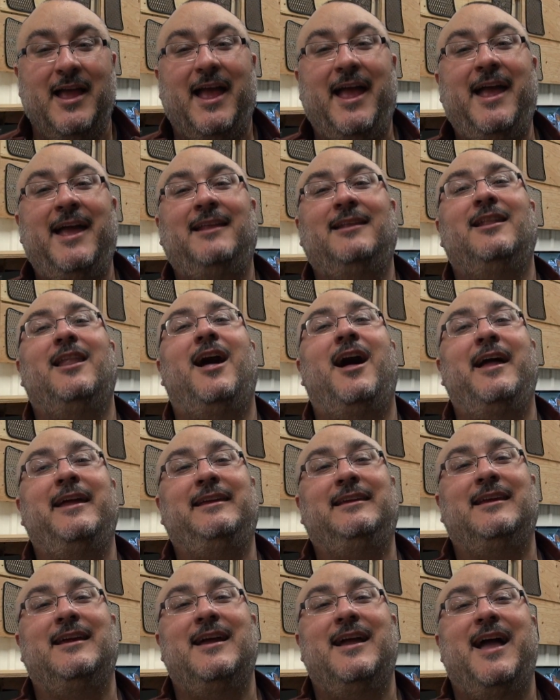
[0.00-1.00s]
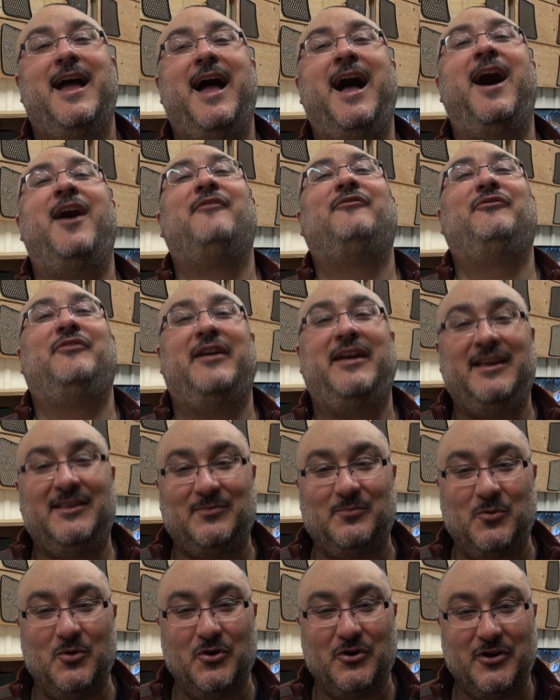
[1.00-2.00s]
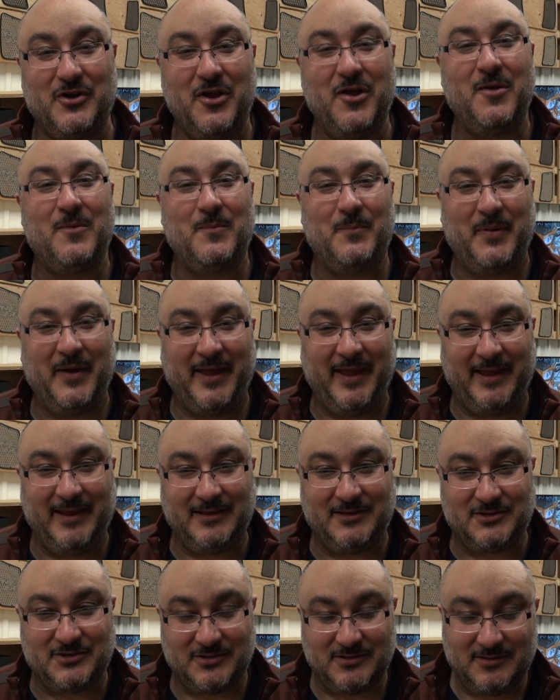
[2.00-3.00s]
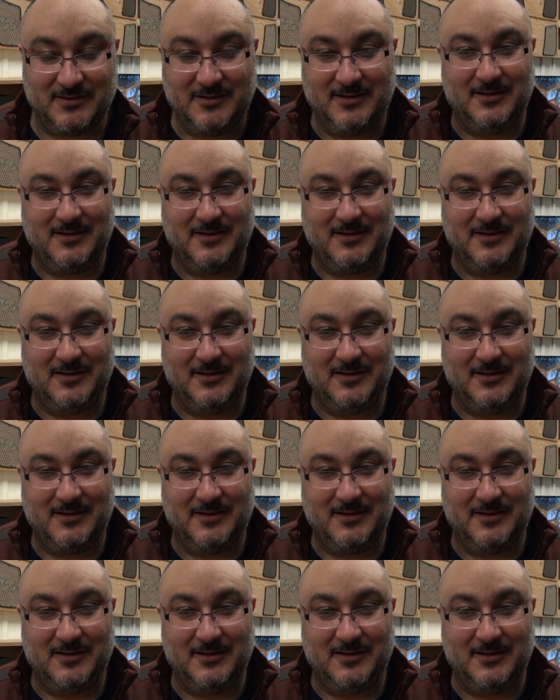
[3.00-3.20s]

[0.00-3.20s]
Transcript: and like our Facebook page.